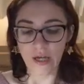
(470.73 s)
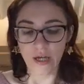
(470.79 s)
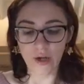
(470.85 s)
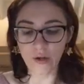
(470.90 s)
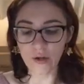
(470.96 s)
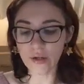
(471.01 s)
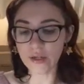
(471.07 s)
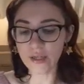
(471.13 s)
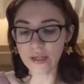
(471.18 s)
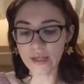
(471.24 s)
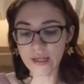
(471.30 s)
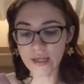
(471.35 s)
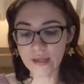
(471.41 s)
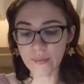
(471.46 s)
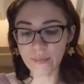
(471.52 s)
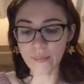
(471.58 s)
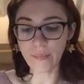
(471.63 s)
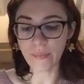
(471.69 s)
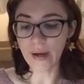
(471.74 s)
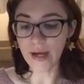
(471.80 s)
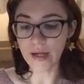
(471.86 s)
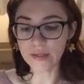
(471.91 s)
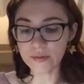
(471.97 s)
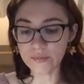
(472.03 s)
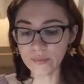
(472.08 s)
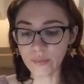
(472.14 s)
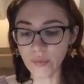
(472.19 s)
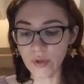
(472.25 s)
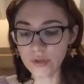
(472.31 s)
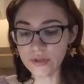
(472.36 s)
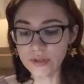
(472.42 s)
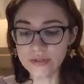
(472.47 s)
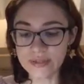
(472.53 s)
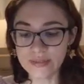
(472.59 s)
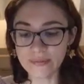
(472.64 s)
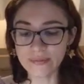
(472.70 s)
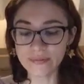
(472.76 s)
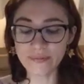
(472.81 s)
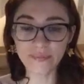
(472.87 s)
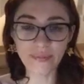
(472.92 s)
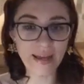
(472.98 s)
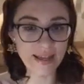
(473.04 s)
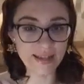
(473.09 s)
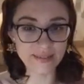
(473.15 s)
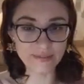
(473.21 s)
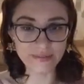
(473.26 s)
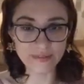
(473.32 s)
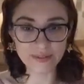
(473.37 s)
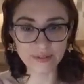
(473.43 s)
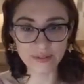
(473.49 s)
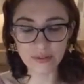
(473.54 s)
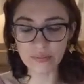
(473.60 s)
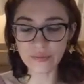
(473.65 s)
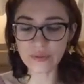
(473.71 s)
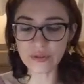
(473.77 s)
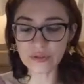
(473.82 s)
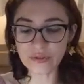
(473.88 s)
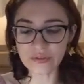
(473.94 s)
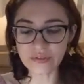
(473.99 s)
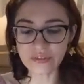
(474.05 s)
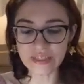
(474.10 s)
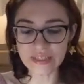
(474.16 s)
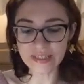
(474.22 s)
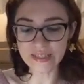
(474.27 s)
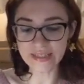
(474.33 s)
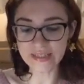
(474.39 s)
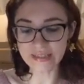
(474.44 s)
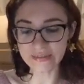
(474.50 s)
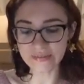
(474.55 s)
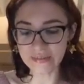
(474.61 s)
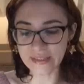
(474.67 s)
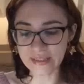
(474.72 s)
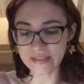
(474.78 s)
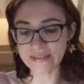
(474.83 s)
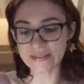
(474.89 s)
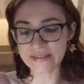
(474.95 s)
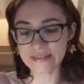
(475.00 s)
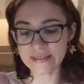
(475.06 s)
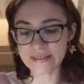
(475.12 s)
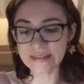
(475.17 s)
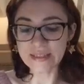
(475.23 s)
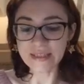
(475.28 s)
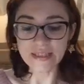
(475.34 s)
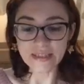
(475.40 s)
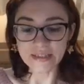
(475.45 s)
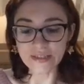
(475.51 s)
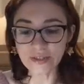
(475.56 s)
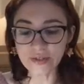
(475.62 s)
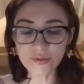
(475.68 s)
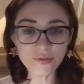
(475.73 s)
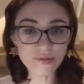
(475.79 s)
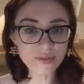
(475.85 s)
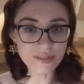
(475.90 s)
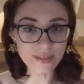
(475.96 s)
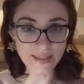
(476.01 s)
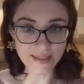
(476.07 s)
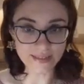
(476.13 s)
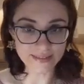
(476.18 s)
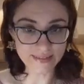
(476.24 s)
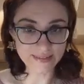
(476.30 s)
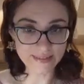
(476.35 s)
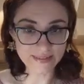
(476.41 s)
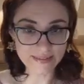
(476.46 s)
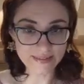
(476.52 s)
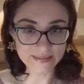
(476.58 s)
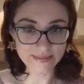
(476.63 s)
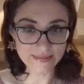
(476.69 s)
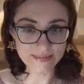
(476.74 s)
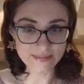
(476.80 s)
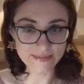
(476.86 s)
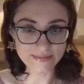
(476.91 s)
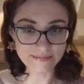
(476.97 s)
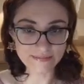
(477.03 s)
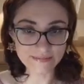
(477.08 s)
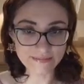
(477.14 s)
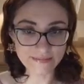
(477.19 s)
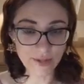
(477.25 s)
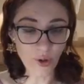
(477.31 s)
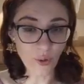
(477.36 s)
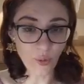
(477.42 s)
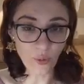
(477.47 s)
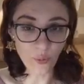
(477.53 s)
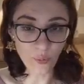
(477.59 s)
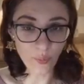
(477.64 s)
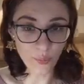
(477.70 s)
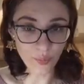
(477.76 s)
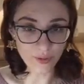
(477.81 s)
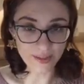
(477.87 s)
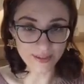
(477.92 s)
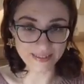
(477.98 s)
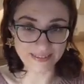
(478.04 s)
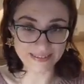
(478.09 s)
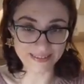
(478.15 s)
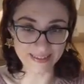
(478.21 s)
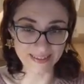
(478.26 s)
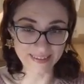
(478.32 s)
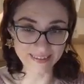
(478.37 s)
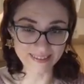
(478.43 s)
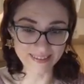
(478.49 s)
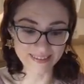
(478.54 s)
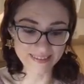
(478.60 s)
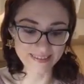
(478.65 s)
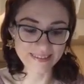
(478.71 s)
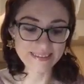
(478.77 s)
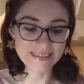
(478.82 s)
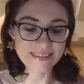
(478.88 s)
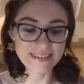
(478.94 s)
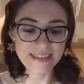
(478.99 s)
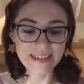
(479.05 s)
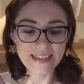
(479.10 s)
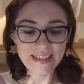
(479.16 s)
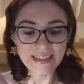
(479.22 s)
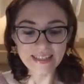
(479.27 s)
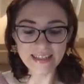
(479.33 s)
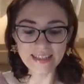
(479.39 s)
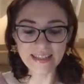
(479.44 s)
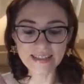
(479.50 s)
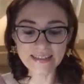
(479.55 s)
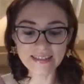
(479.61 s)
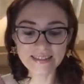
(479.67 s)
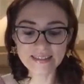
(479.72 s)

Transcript: Okay, but most of men with whom you're dealing with are useless, hopeless, let's